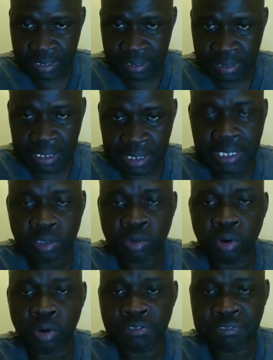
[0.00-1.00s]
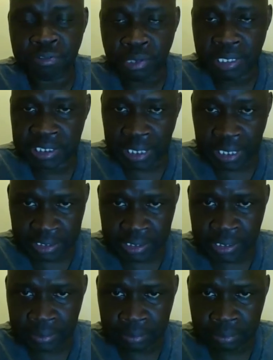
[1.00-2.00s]
There's a channel called Fully
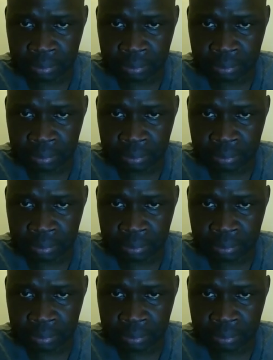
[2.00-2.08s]
Charged,